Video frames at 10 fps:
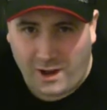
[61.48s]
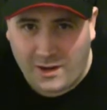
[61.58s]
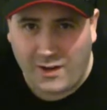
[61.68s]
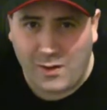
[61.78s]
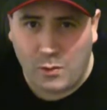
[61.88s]

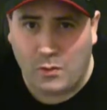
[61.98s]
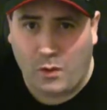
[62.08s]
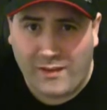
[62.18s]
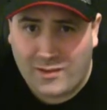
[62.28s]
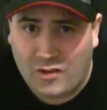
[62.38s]
And
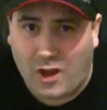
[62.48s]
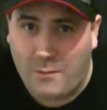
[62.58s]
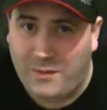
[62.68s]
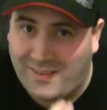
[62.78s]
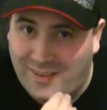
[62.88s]
at the
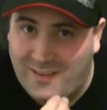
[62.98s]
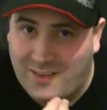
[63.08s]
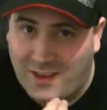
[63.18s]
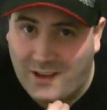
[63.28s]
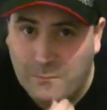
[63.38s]
time I said
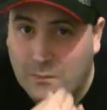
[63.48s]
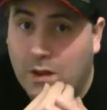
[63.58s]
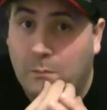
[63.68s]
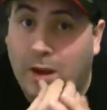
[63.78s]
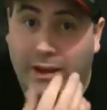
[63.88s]
that
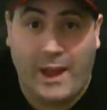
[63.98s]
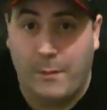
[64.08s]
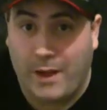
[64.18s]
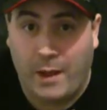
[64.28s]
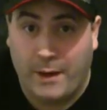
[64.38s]
my
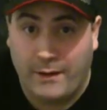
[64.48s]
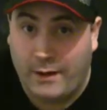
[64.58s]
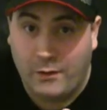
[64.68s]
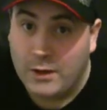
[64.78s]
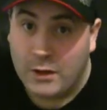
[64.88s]
cap came out. Now,